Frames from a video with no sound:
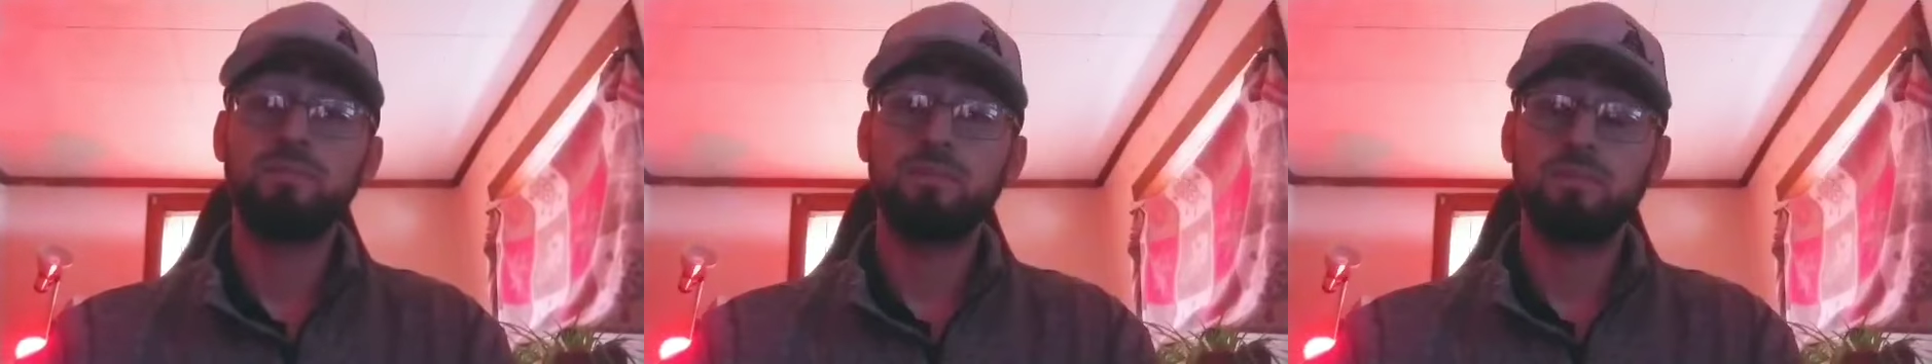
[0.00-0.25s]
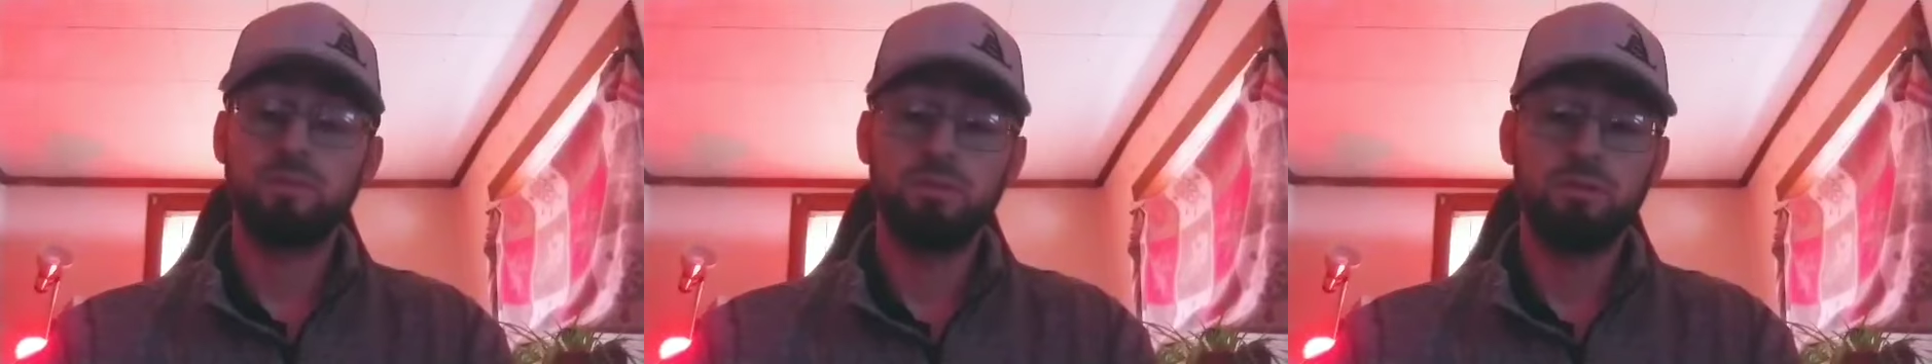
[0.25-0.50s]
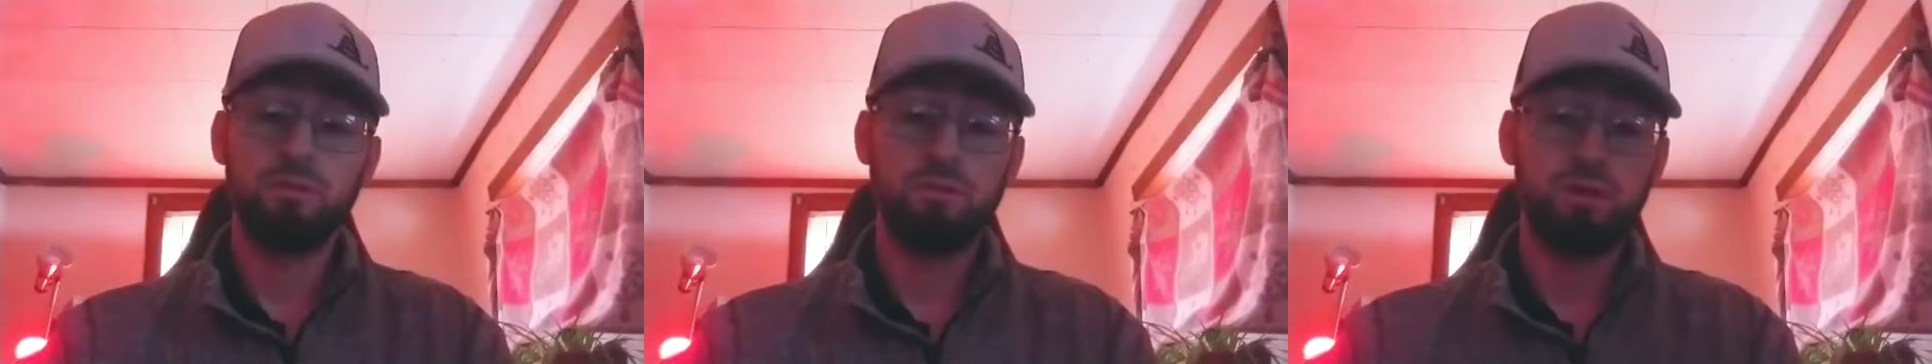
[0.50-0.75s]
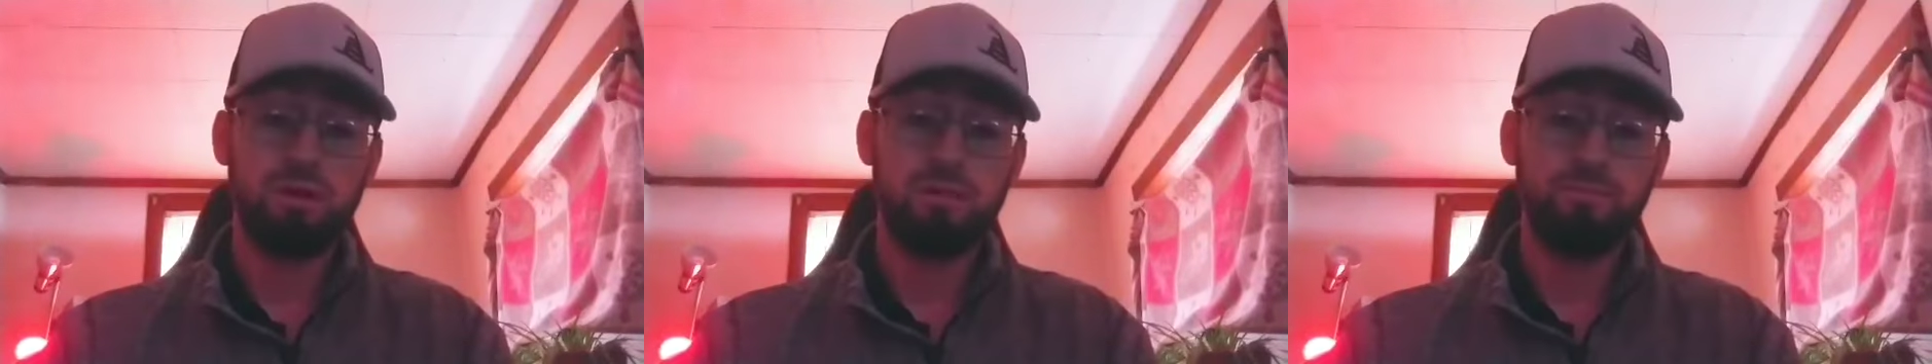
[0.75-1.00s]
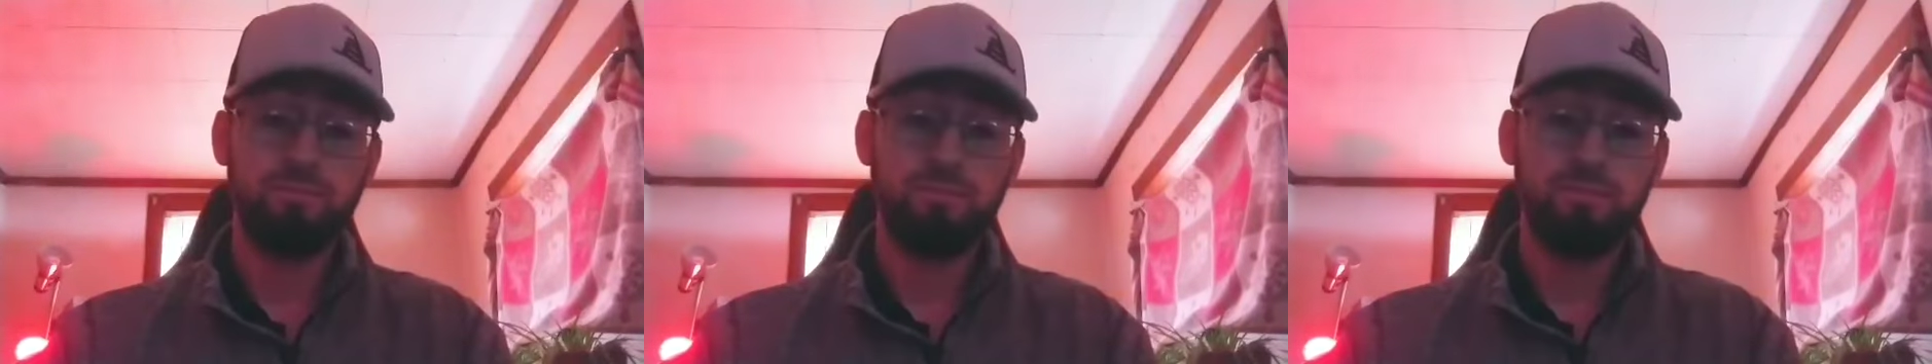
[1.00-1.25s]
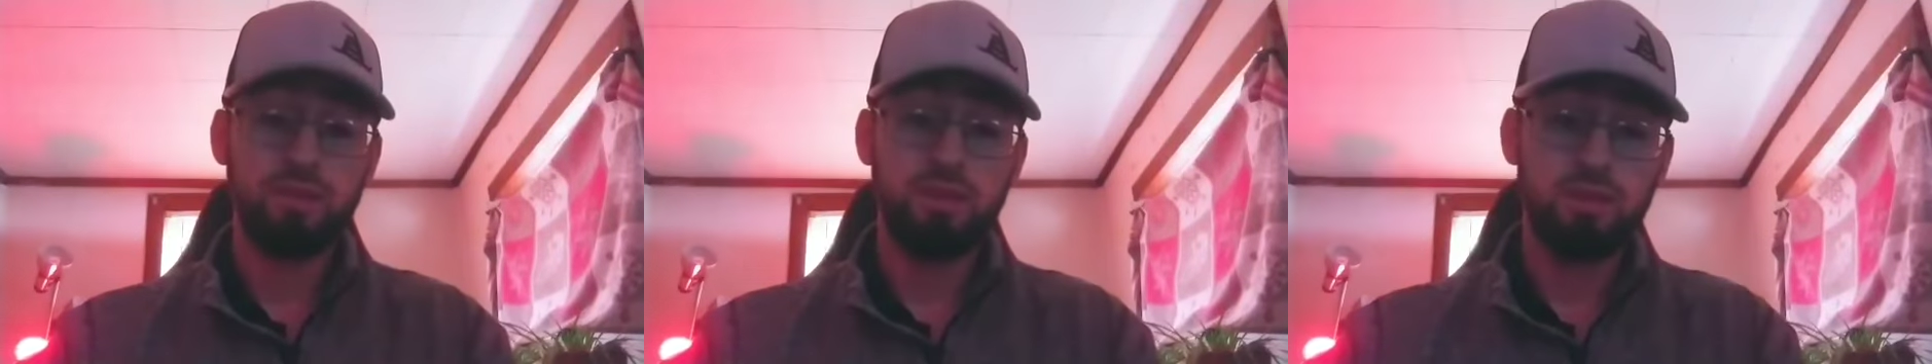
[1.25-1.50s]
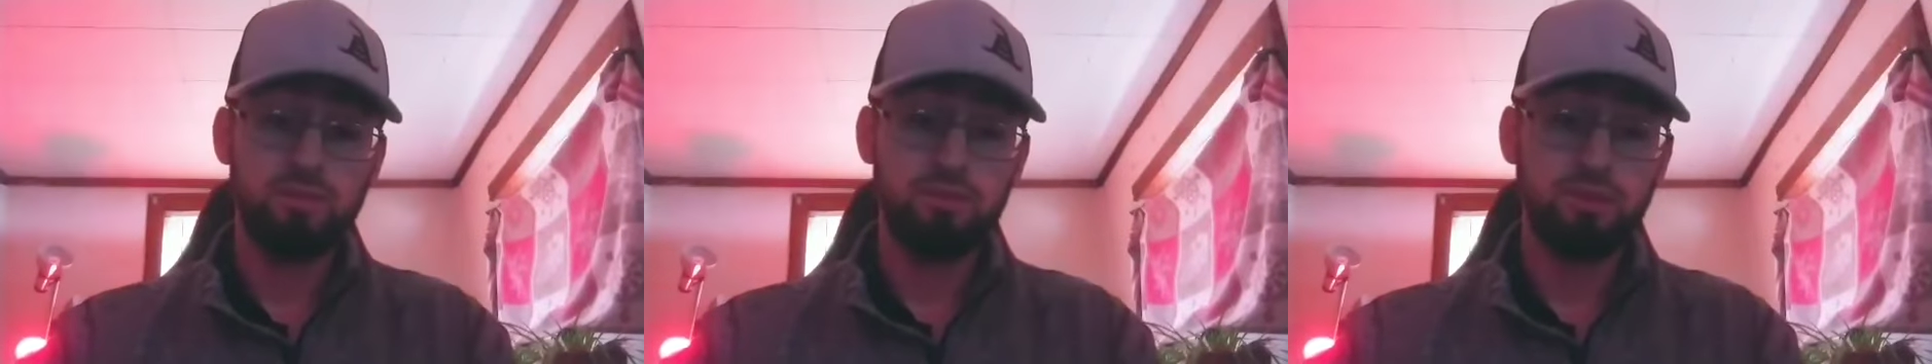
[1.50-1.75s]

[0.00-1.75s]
So, as you